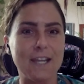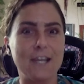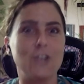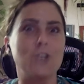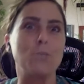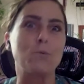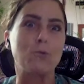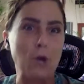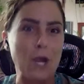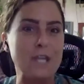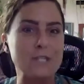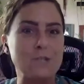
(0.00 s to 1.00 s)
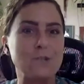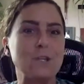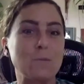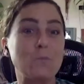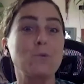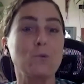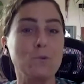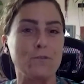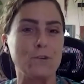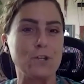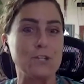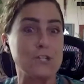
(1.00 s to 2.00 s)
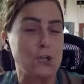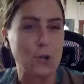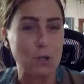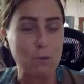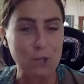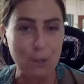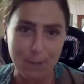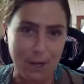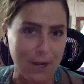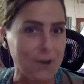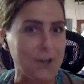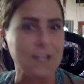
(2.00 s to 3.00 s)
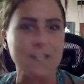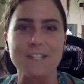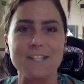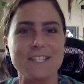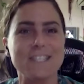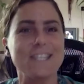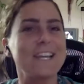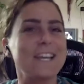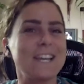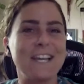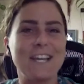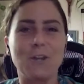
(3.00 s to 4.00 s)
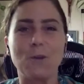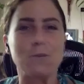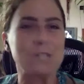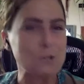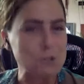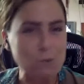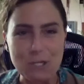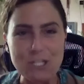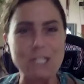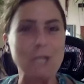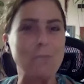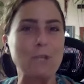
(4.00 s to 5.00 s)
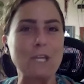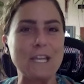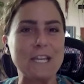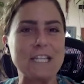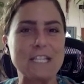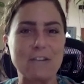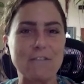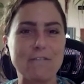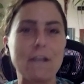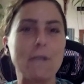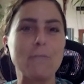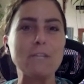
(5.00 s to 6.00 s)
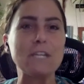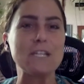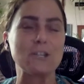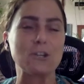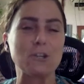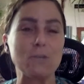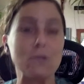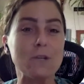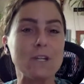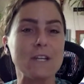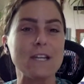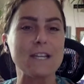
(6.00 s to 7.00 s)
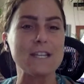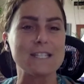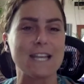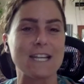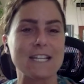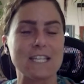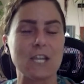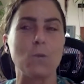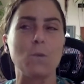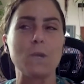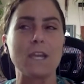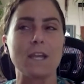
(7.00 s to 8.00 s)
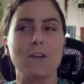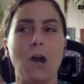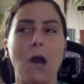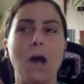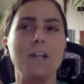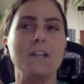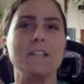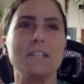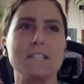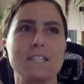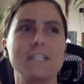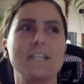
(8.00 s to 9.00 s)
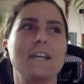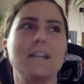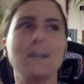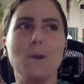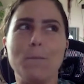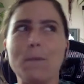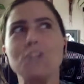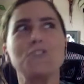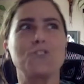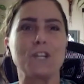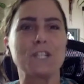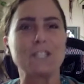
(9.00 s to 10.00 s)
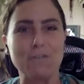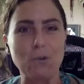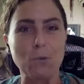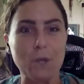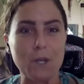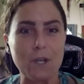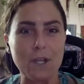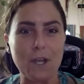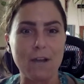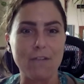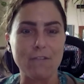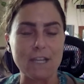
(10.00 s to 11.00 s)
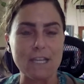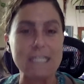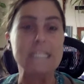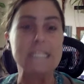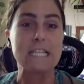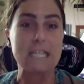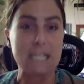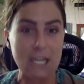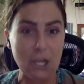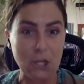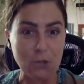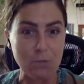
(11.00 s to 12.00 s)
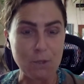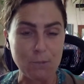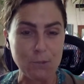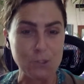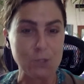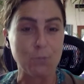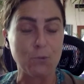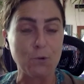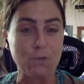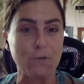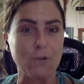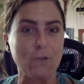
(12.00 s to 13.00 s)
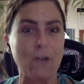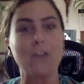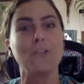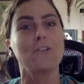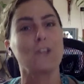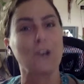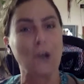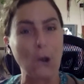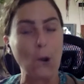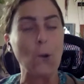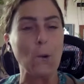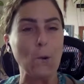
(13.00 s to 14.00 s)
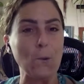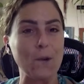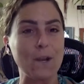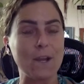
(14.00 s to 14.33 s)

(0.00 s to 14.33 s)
the praise or the approval, starting with our parents, goes out to our siblings, our families, our communities. And it's like we get caught in this matrix, if you will, of like seeking other people's approval rather than our own.